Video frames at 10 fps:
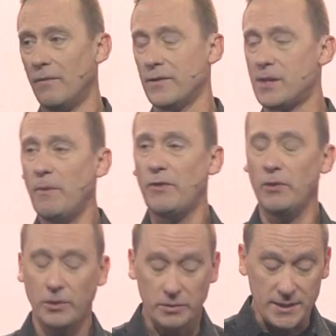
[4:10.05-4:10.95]
For some of you,
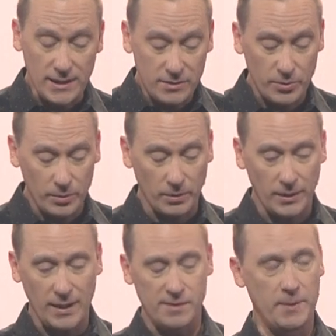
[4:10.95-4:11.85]
your detour
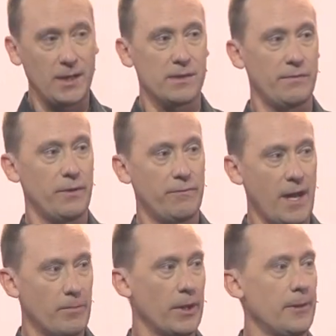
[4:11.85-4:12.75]
is because of your
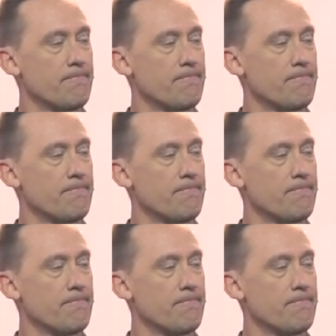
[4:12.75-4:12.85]
family.